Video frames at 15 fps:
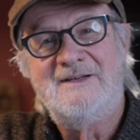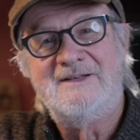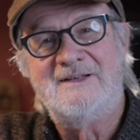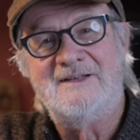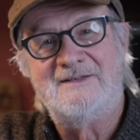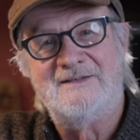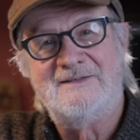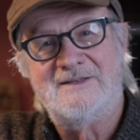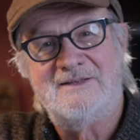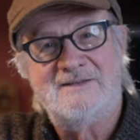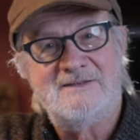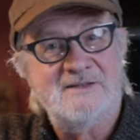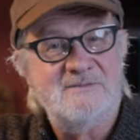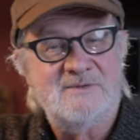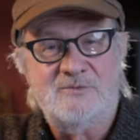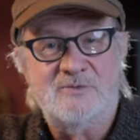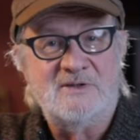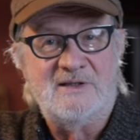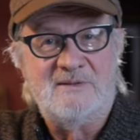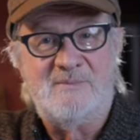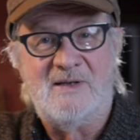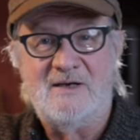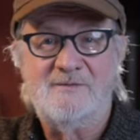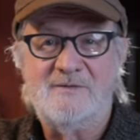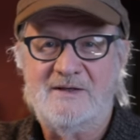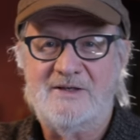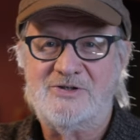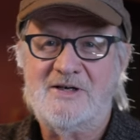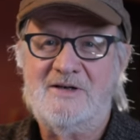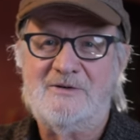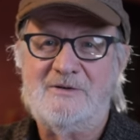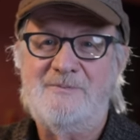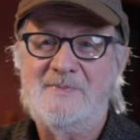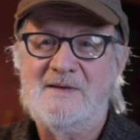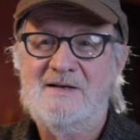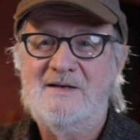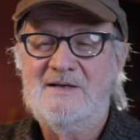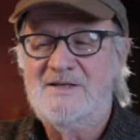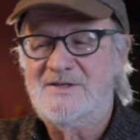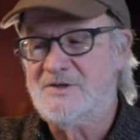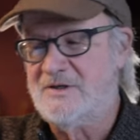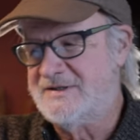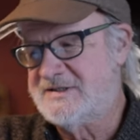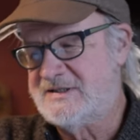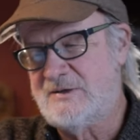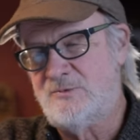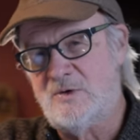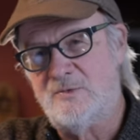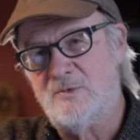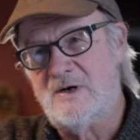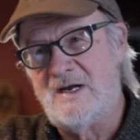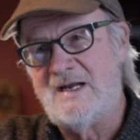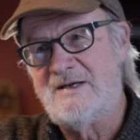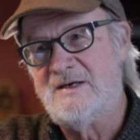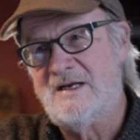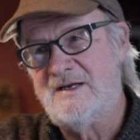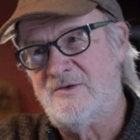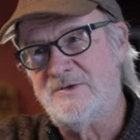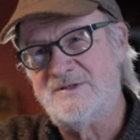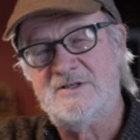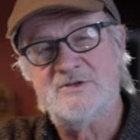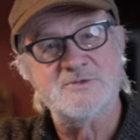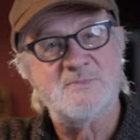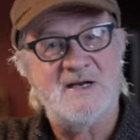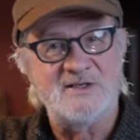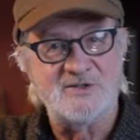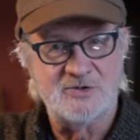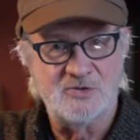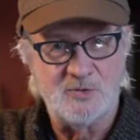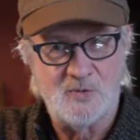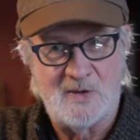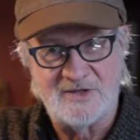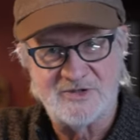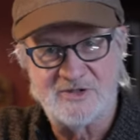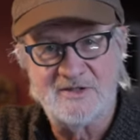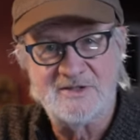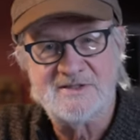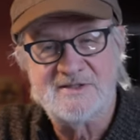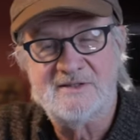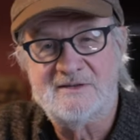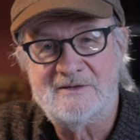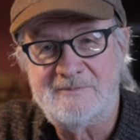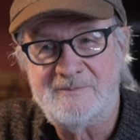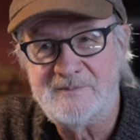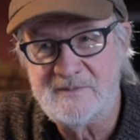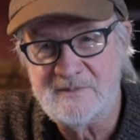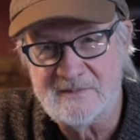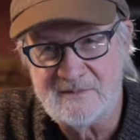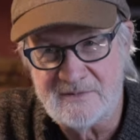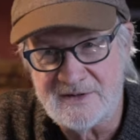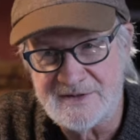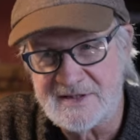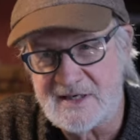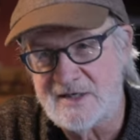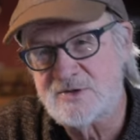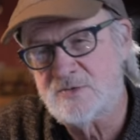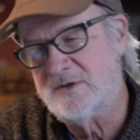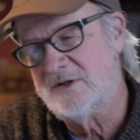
to, to, to, really benefit each other. So let's see where we're at. I always here's my two questions to discuss